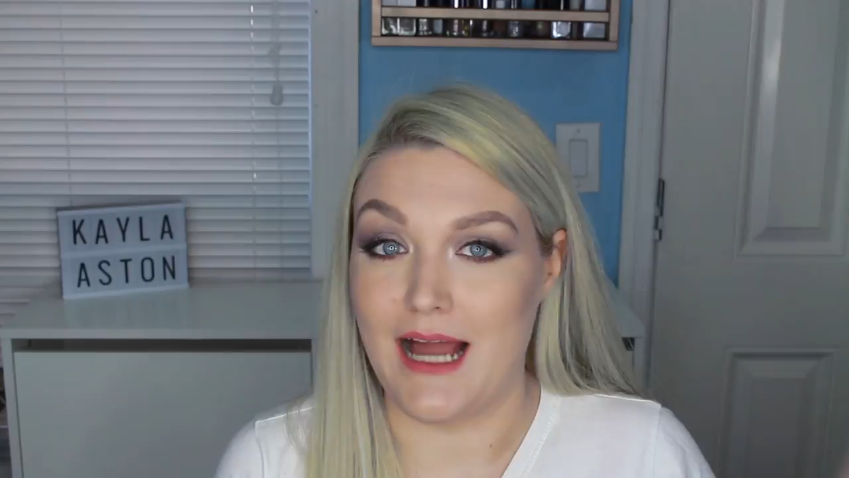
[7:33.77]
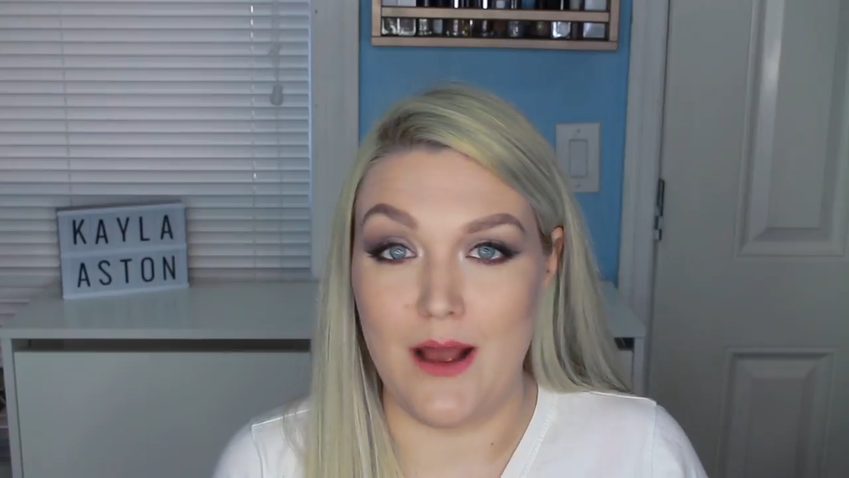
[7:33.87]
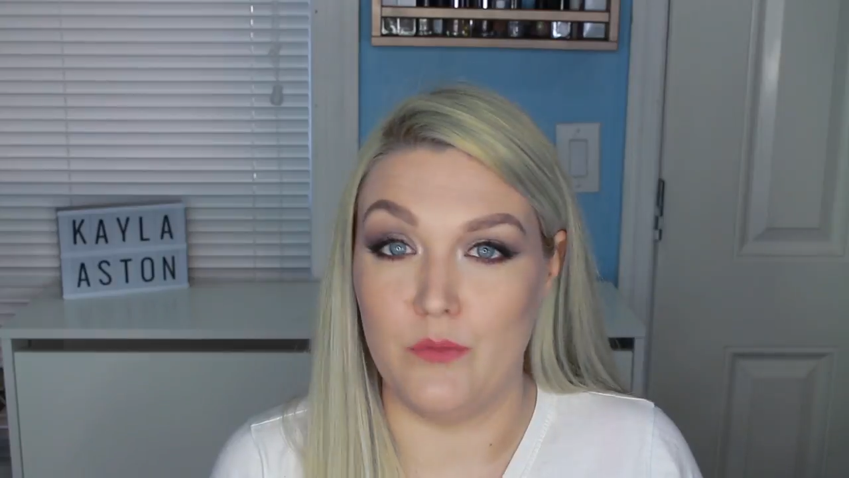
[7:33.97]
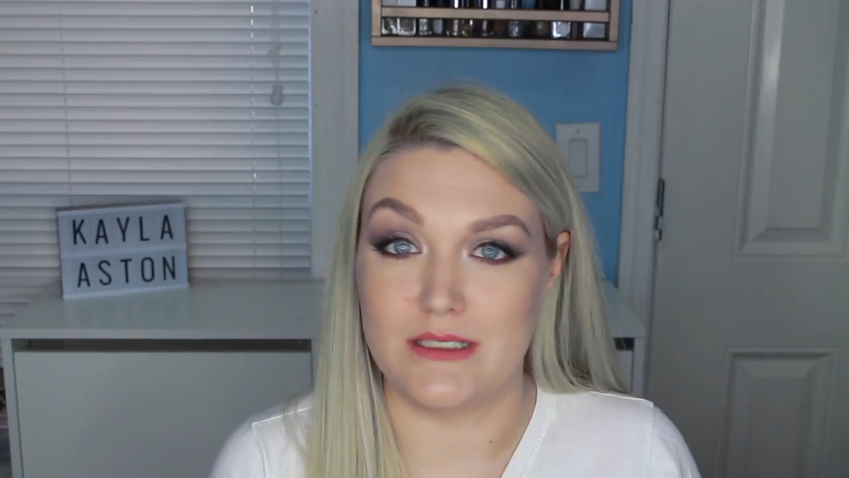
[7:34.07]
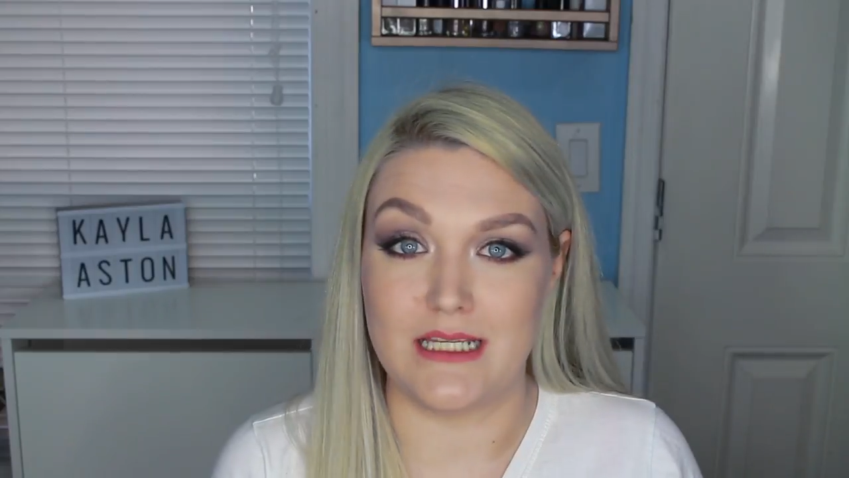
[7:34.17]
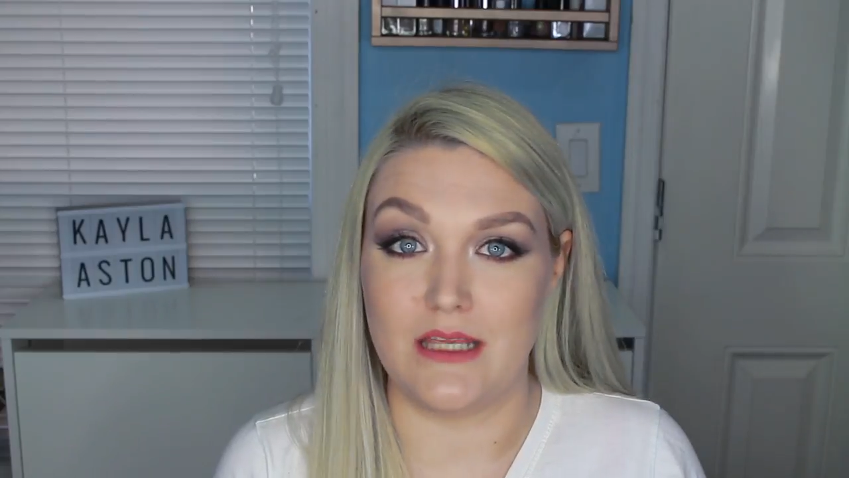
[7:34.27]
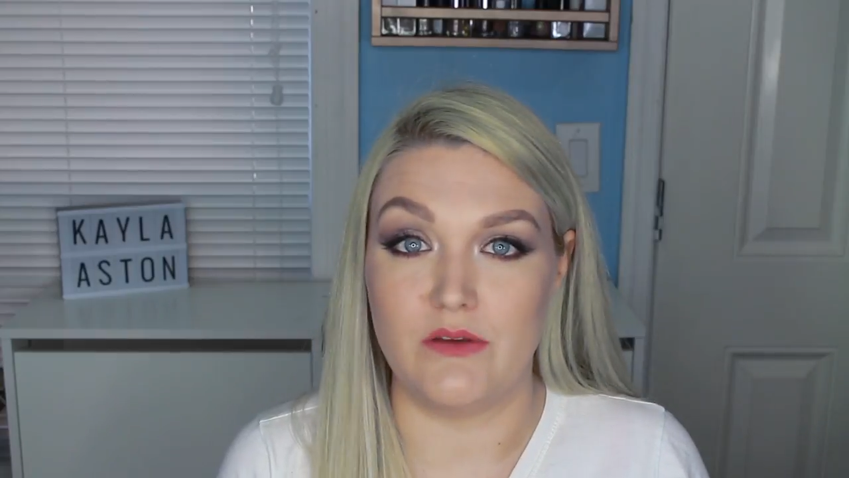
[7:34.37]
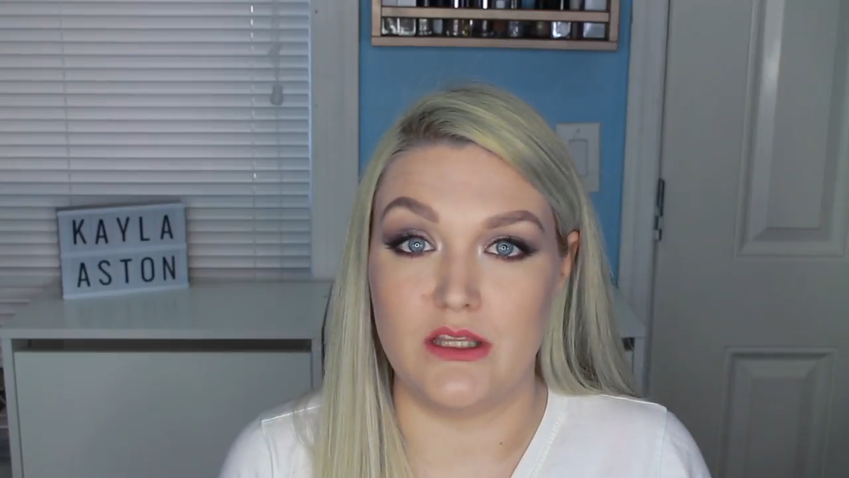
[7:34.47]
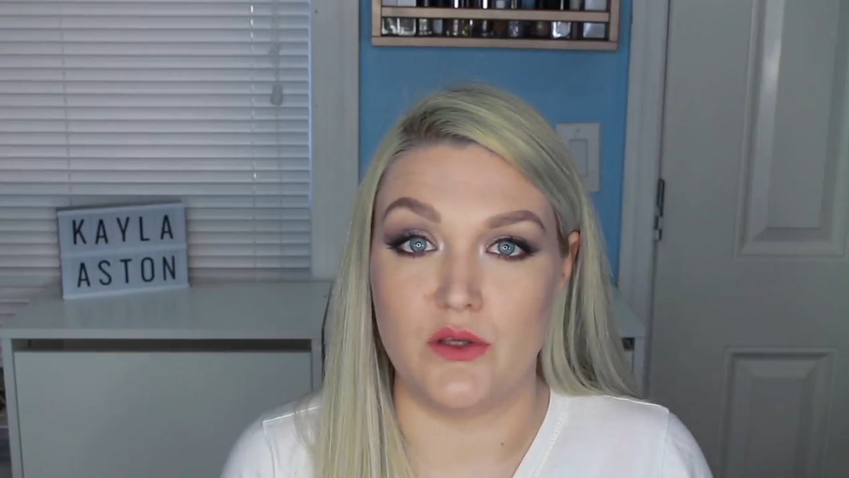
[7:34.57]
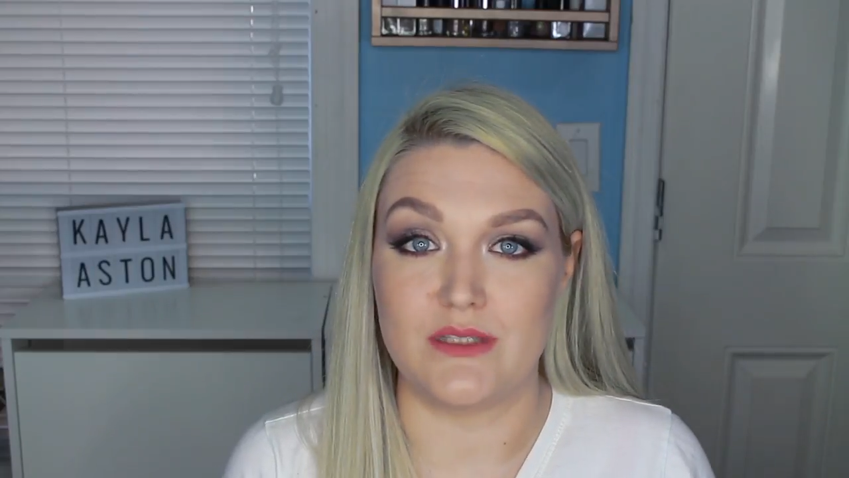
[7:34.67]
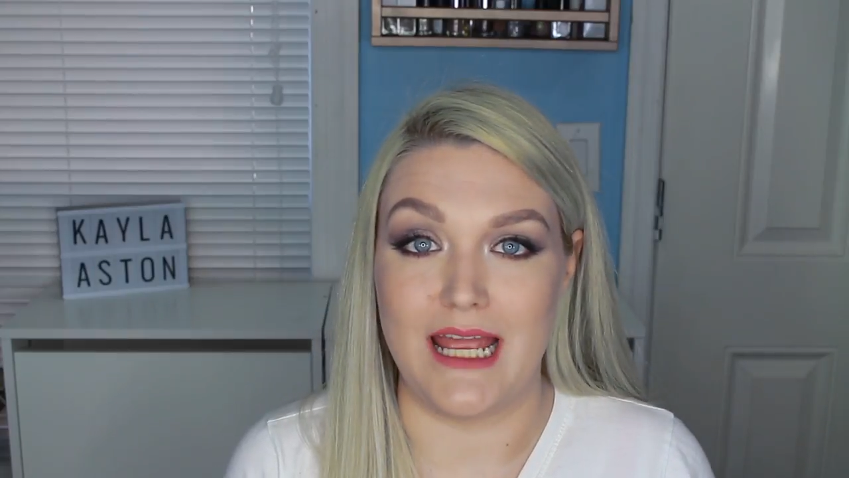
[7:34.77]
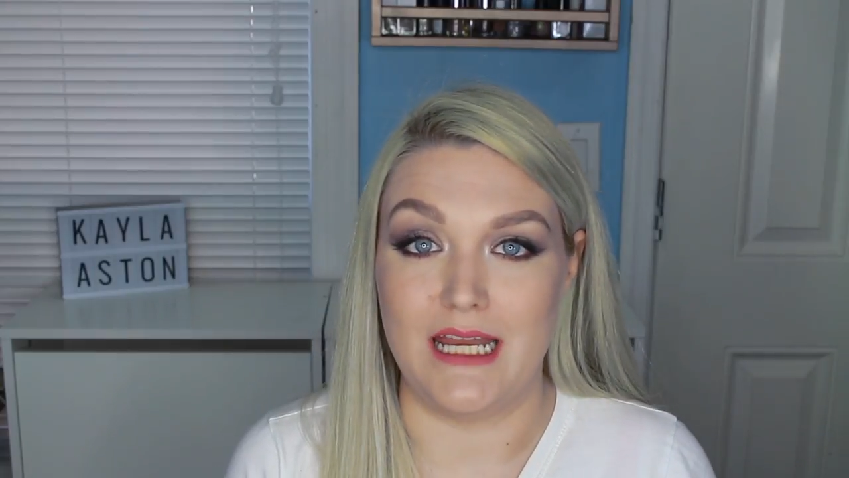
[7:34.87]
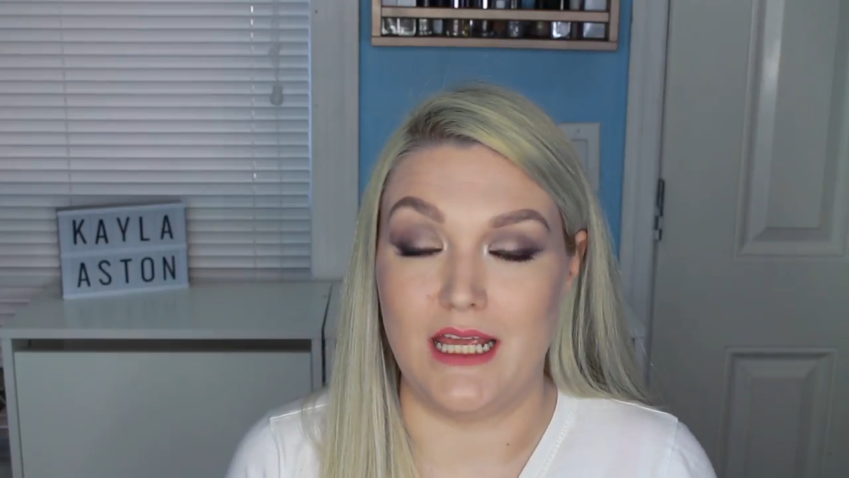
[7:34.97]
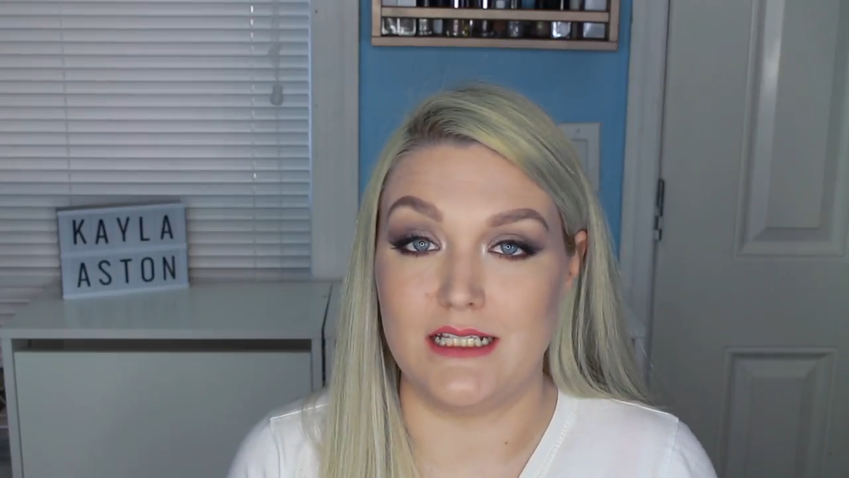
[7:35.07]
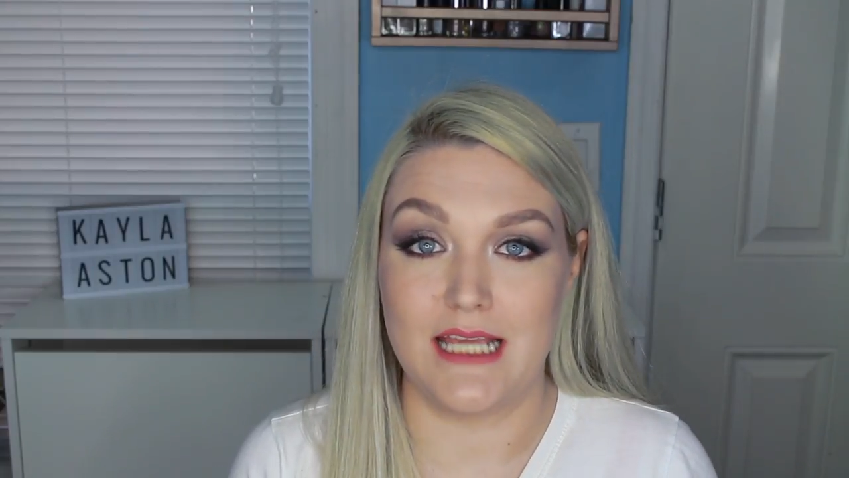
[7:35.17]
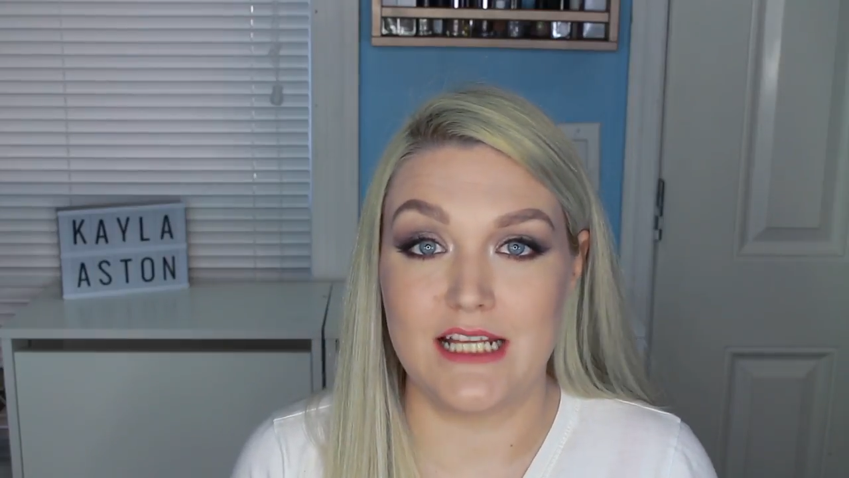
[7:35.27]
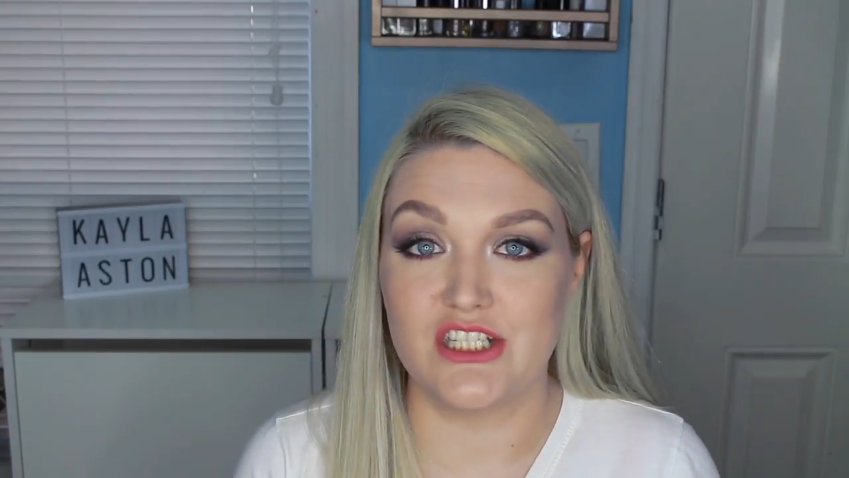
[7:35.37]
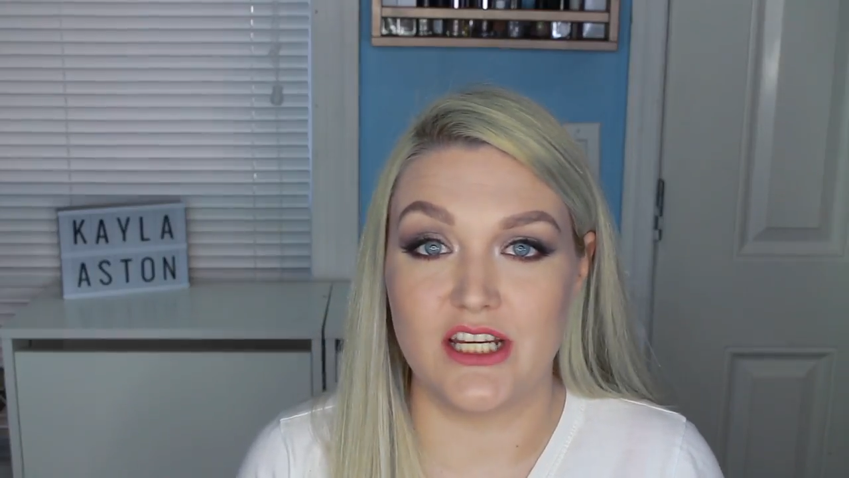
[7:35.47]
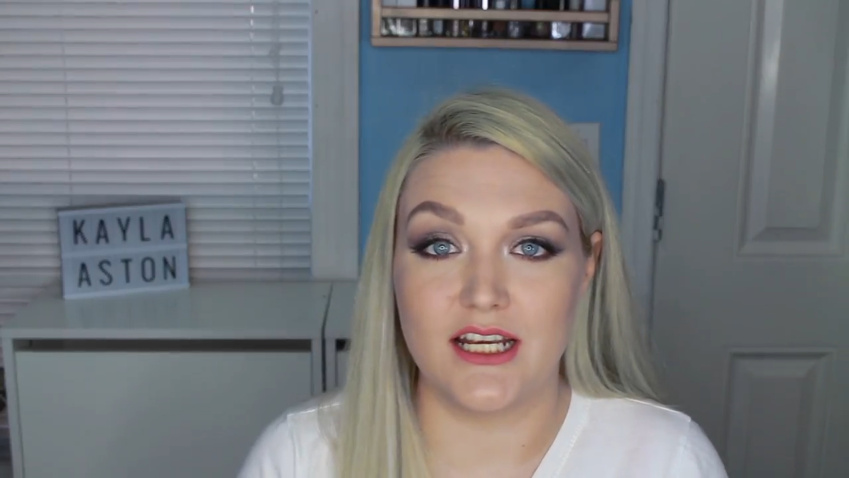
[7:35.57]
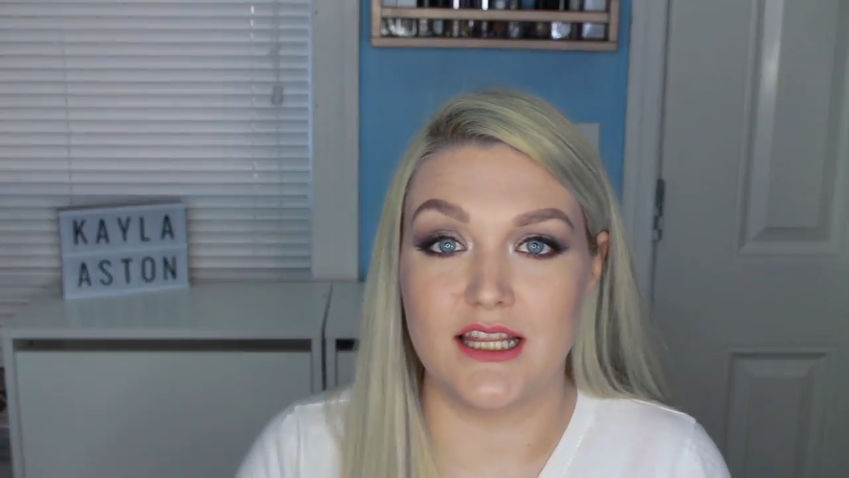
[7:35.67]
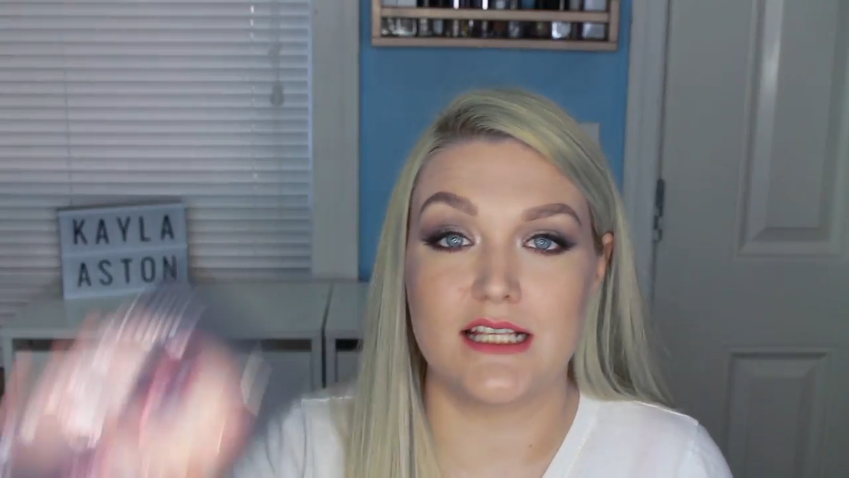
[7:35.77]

I wasn't giving those any attention.